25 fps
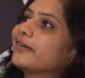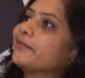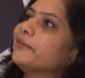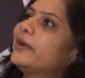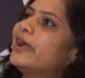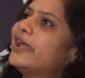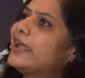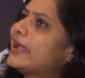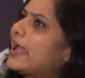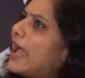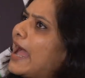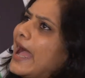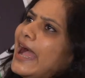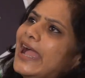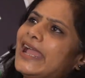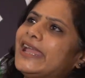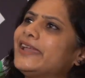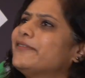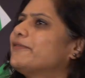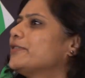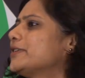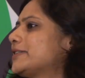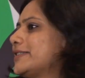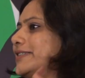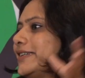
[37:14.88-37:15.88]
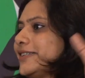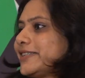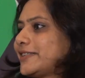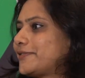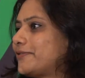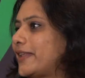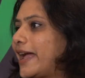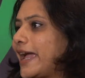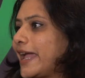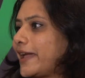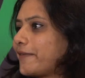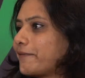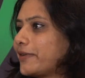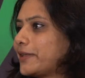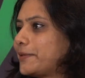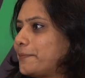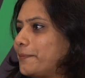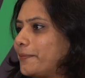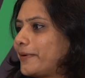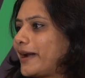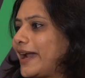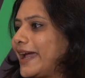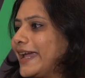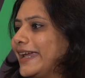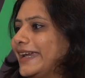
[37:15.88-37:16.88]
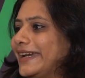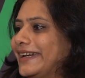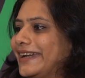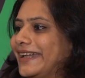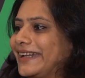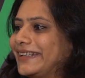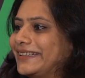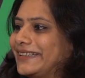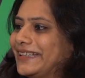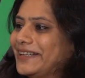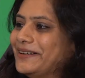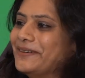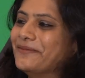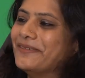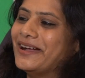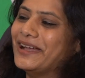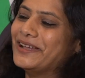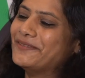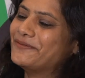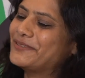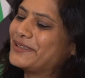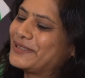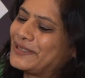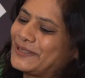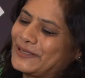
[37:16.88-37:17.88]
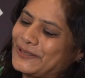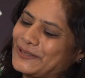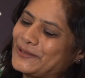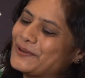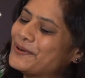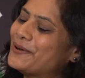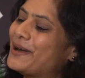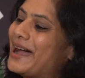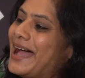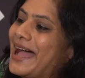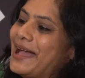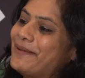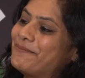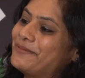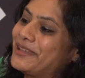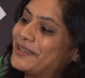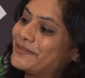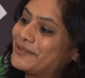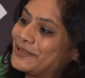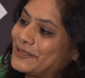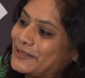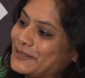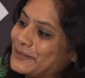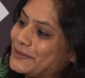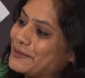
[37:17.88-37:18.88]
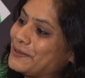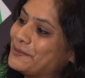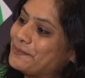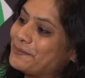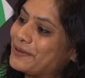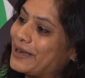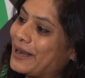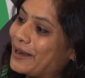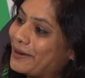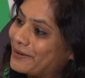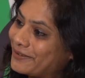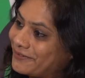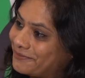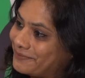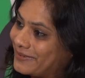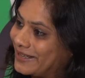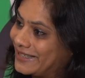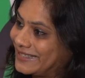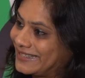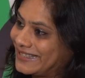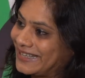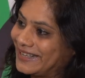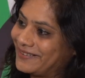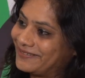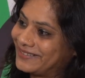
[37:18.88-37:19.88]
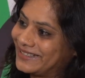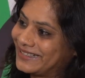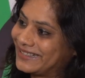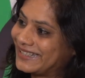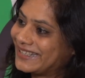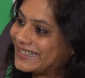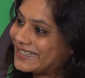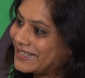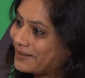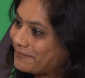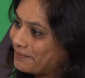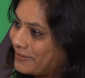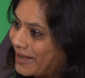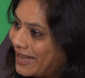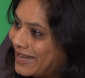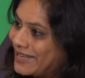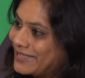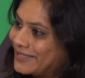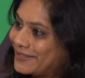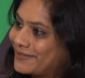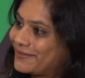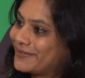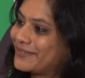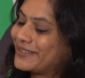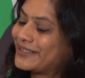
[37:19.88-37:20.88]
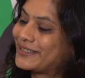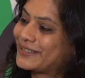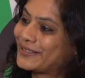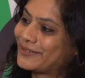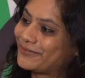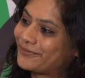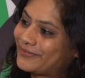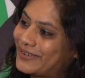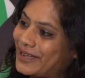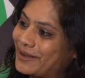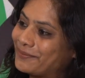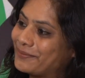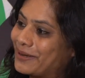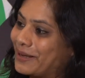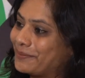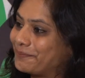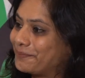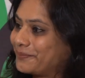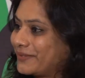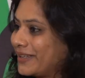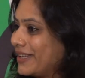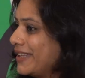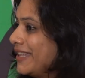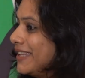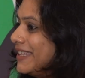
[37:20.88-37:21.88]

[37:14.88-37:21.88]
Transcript: well, I was just flying with pride. I was so happy. I was so yeah. proud of myself that these are my students who've come right. up.